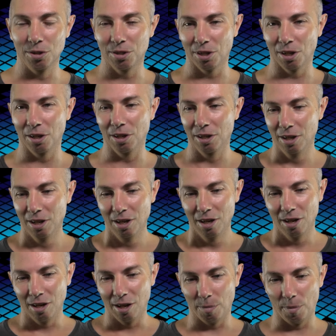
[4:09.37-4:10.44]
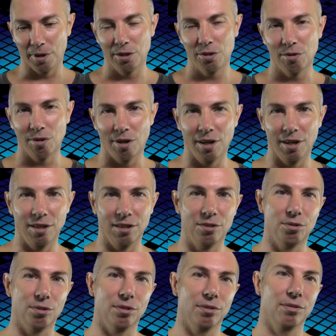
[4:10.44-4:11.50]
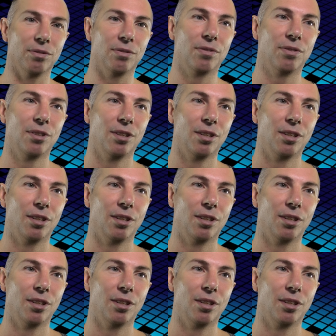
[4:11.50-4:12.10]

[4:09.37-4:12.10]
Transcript: So I'm going to try and sort of,